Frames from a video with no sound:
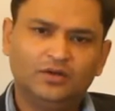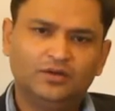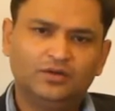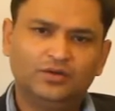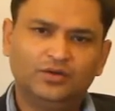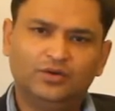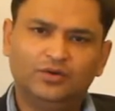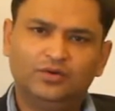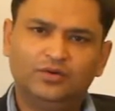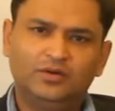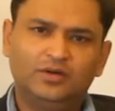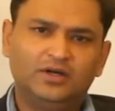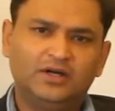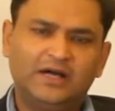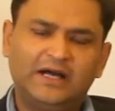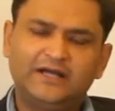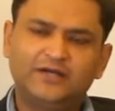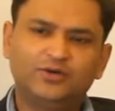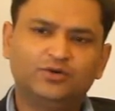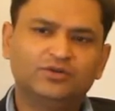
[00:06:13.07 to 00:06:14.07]

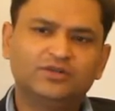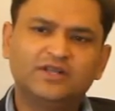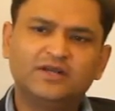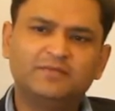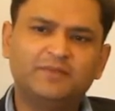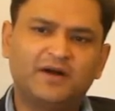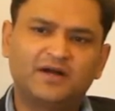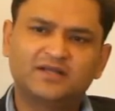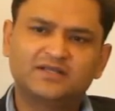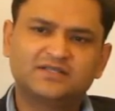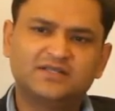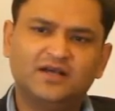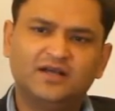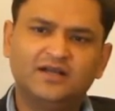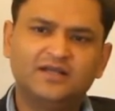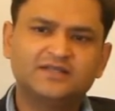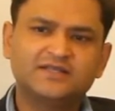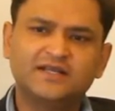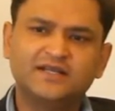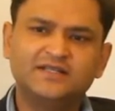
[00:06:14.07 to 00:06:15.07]
No, I don't think Pakistan
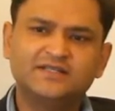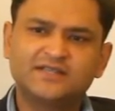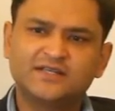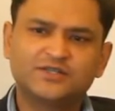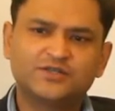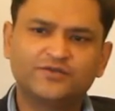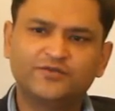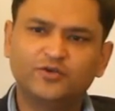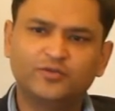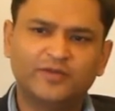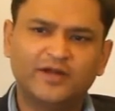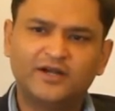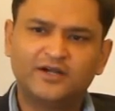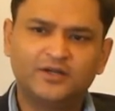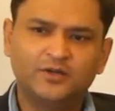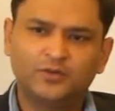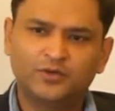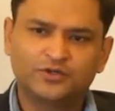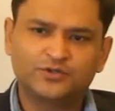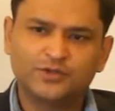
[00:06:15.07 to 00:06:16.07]
has any sense of
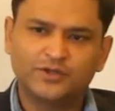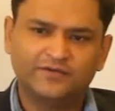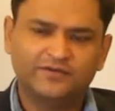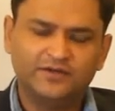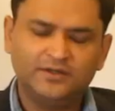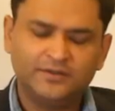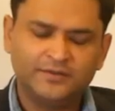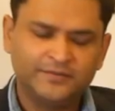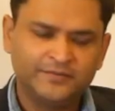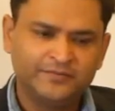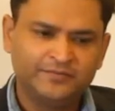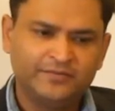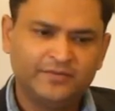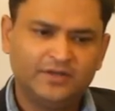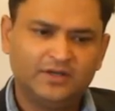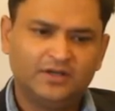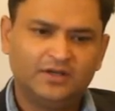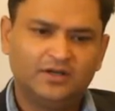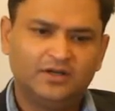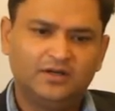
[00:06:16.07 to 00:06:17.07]
humanity whatsoever.
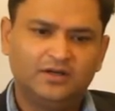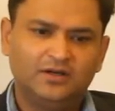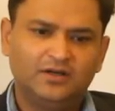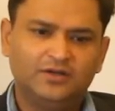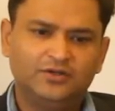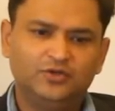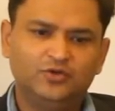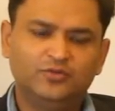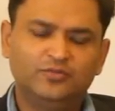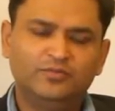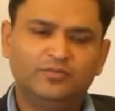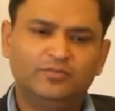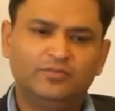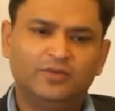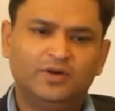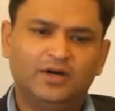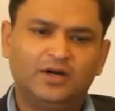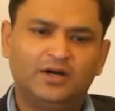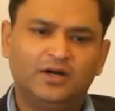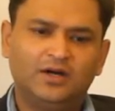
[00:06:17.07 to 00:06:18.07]

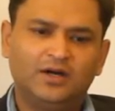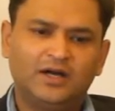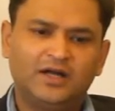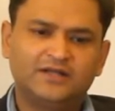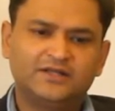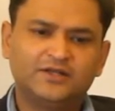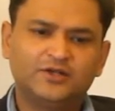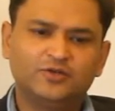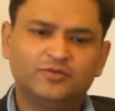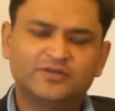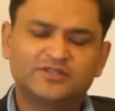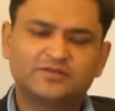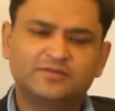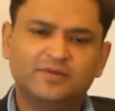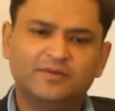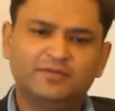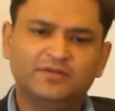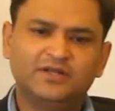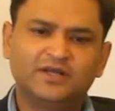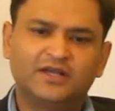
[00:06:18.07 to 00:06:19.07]
I think you must
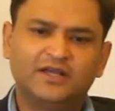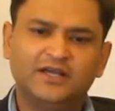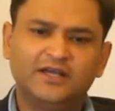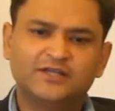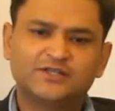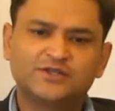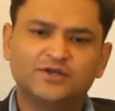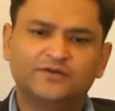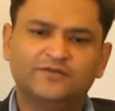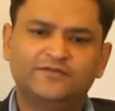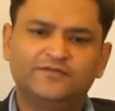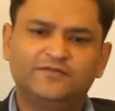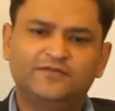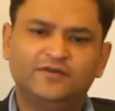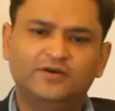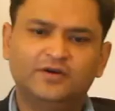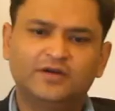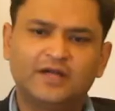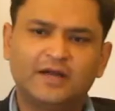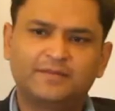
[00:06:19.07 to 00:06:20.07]
remember the case
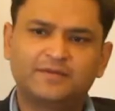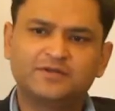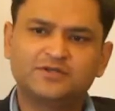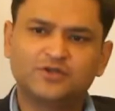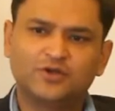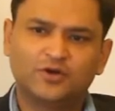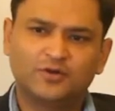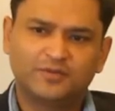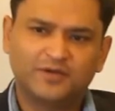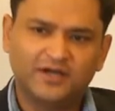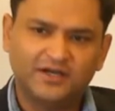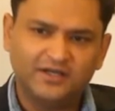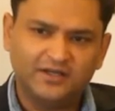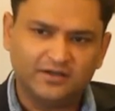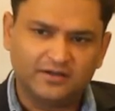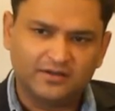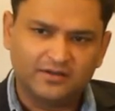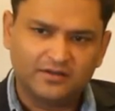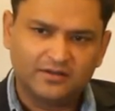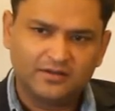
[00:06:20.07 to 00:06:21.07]
of Captain Gaurav
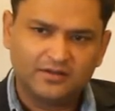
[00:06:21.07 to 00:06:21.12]
Arya.